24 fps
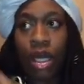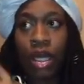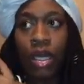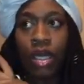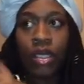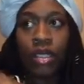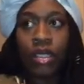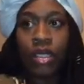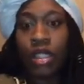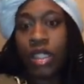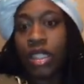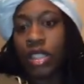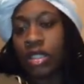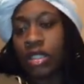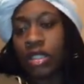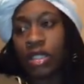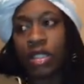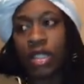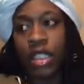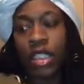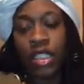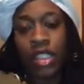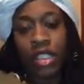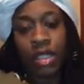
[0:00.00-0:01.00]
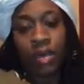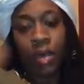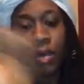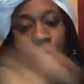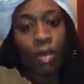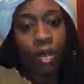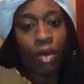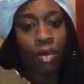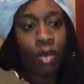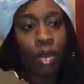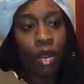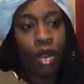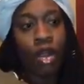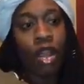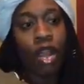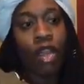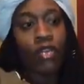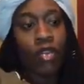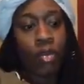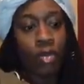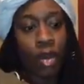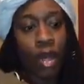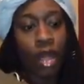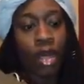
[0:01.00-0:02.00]
these are the things that people are wearing.
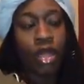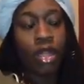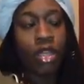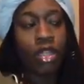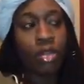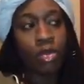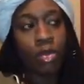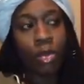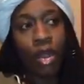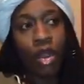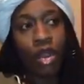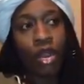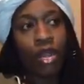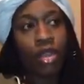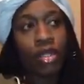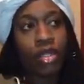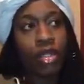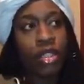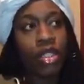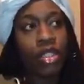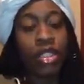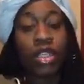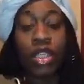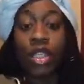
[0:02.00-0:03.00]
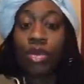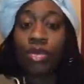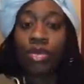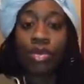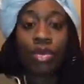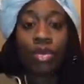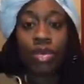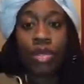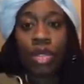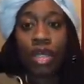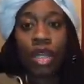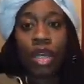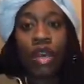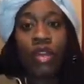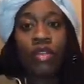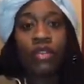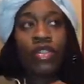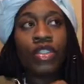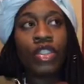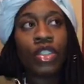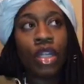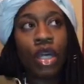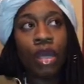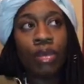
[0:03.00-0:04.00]
Everybody is wearing the see through stuff,
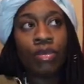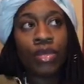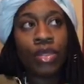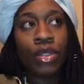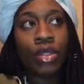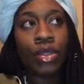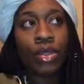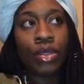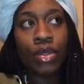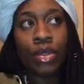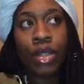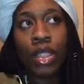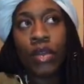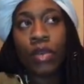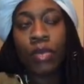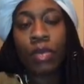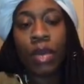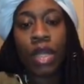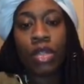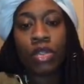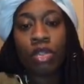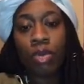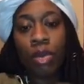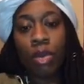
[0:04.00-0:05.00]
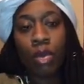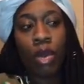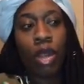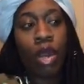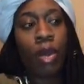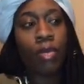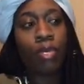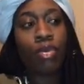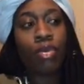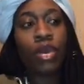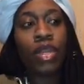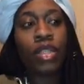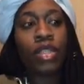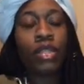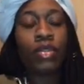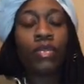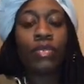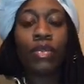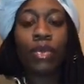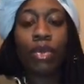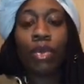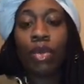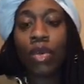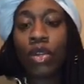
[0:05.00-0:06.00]
jumpsuits. Everybody's going to be wearing prints and
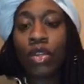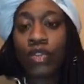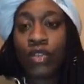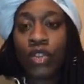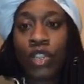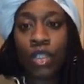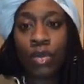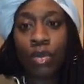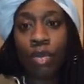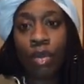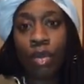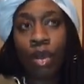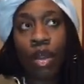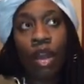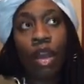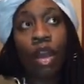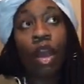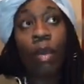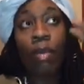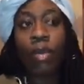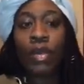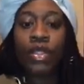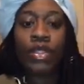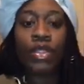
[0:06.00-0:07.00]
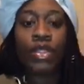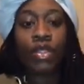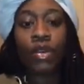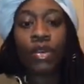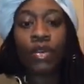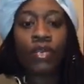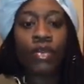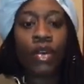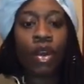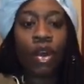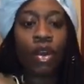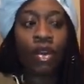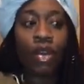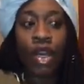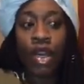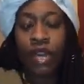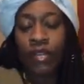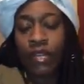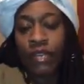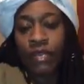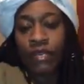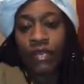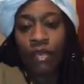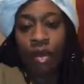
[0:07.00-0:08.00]
floral for spring up until fall.
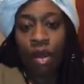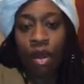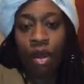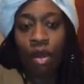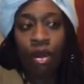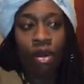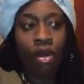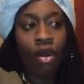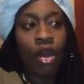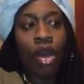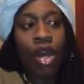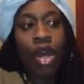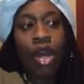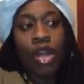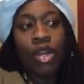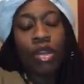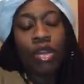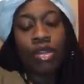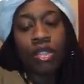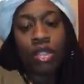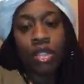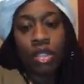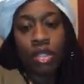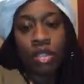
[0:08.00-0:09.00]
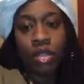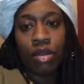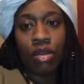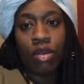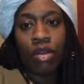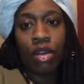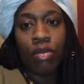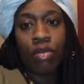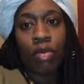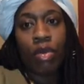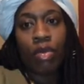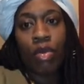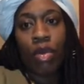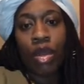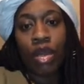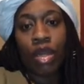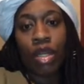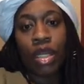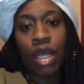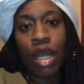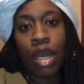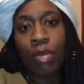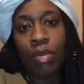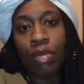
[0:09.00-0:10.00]
Even fall, you're still going to be wearing a
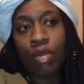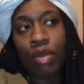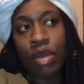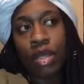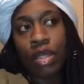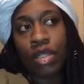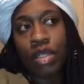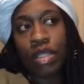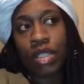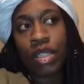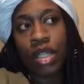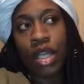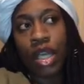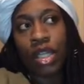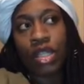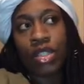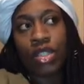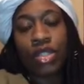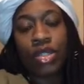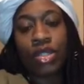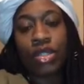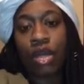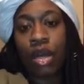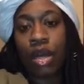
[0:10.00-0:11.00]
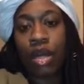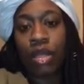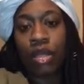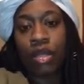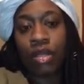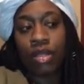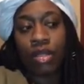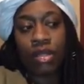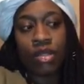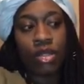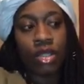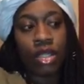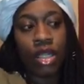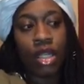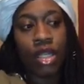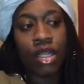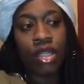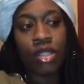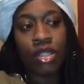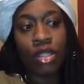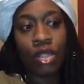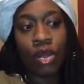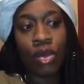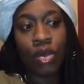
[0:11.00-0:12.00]
lot of prints, textures, all of those things.
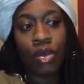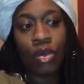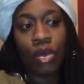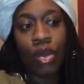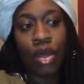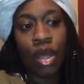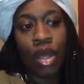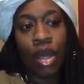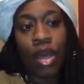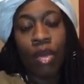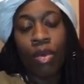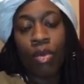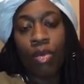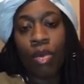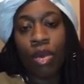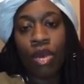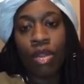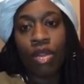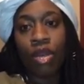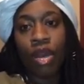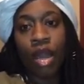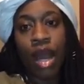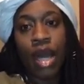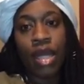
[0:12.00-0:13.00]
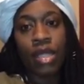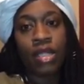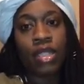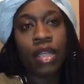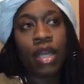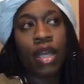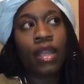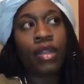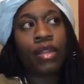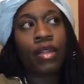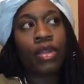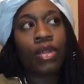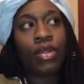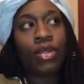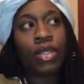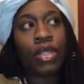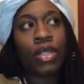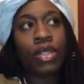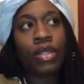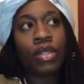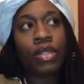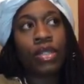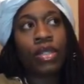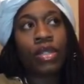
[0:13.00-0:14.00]
So whether I take those
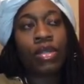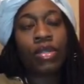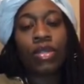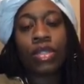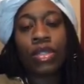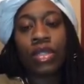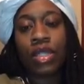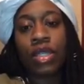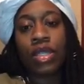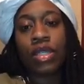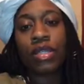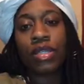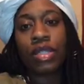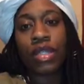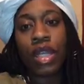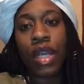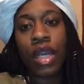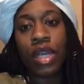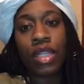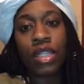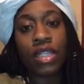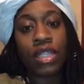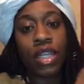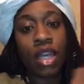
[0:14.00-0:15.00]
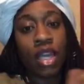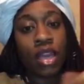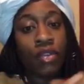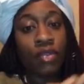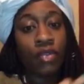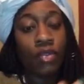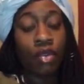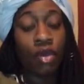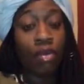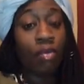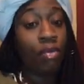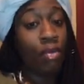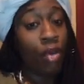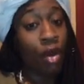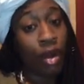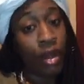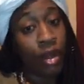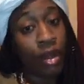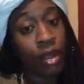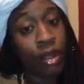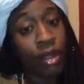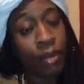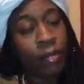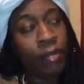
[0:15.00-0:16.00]
skills, those are skills that I can take from
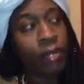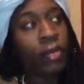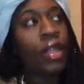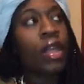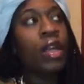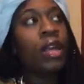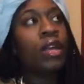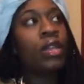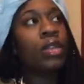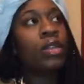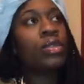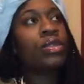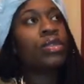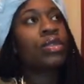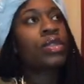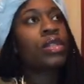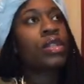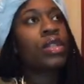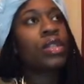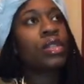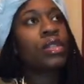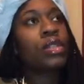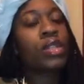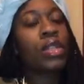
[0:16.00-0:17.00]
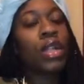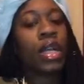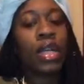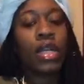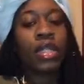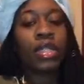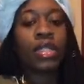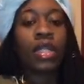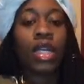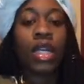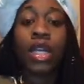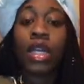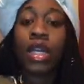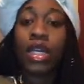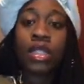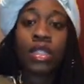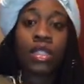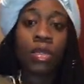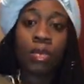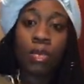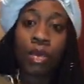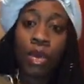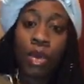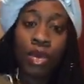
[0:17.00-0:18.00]
marketing. Those are skills that I can take into
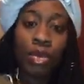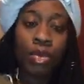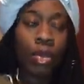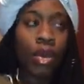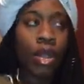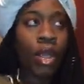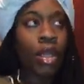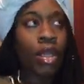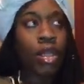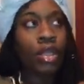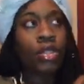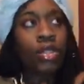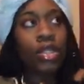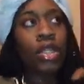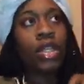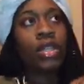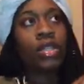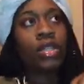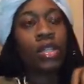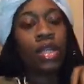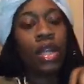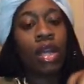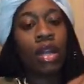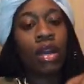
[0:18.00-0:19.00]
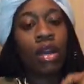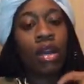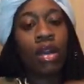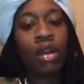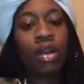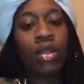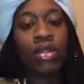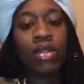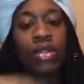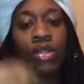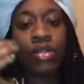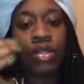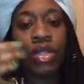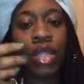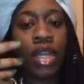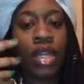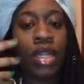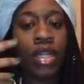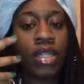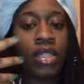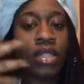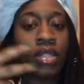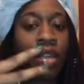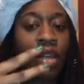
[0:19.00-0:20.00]
birthwork and the skills that I can also take
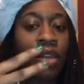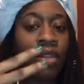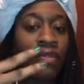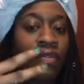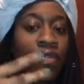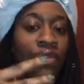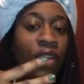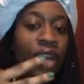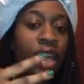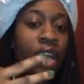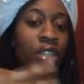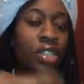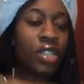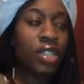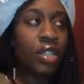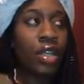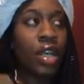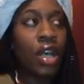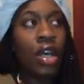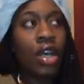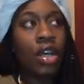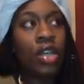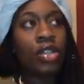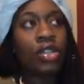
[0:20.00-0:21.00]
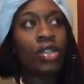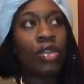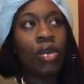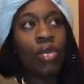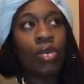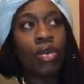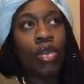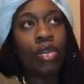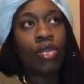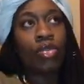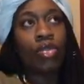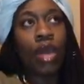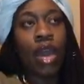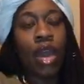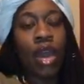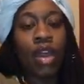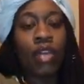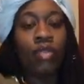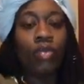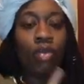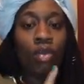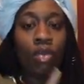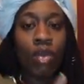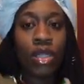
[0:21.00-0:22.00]
in, in fashion. So when you have
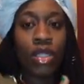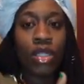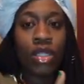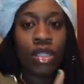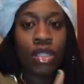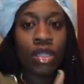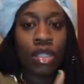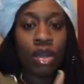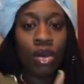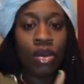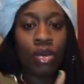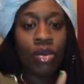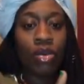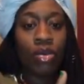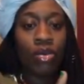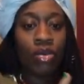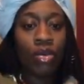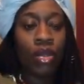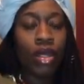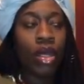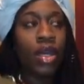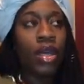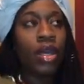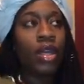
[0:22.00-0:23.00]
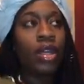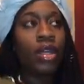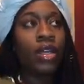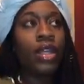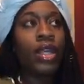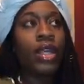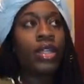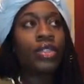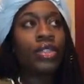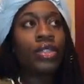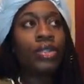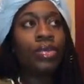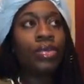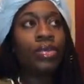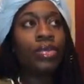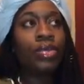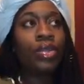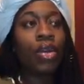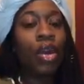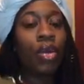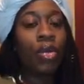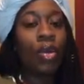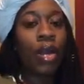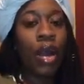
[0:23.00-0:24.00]
one stone that you
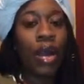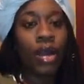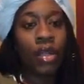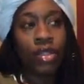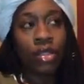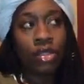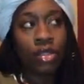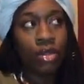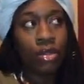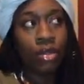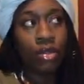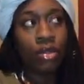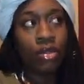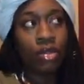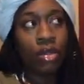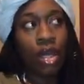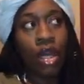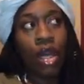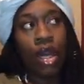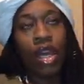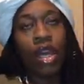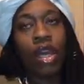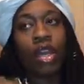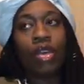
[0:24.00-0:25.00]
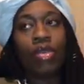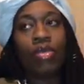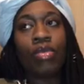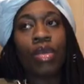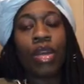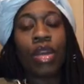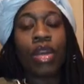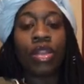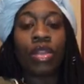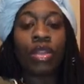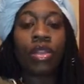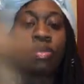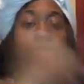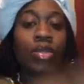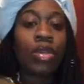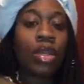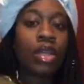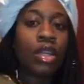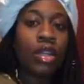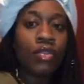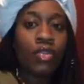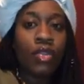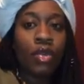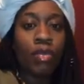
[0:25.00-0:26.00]
know how to do and you hit three
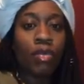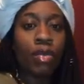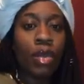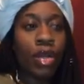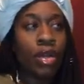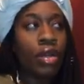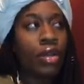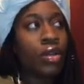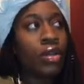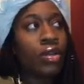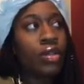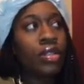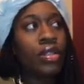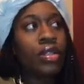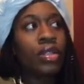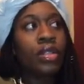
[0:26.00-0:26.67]
different birds,